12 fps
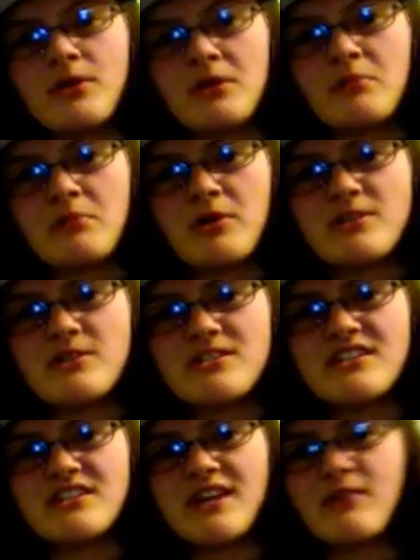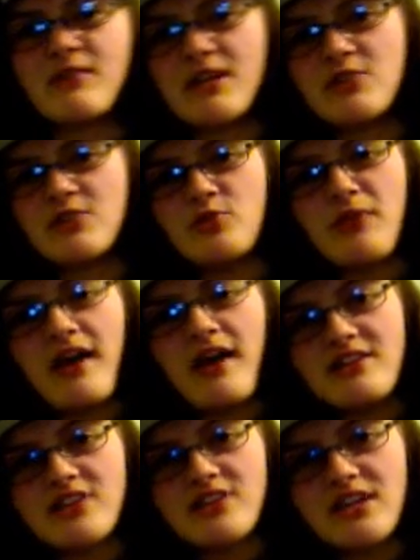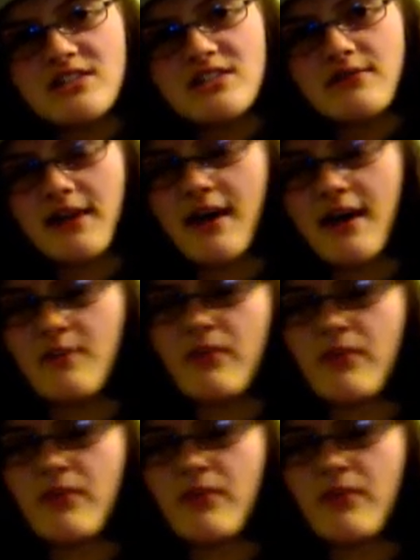Person, and I would like to apologize for that.